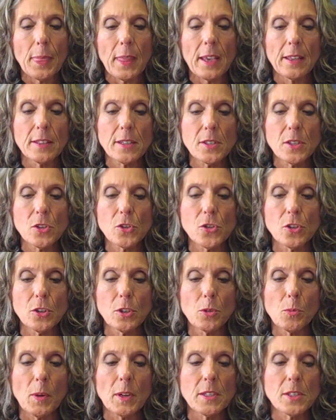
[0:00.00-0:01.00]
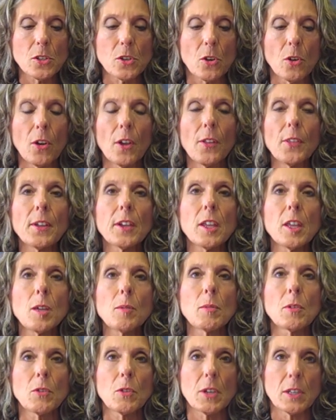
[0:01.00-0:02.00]
And this is due to what is called the
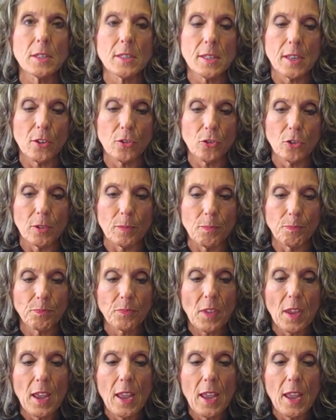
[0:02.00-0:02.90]
chemo concession.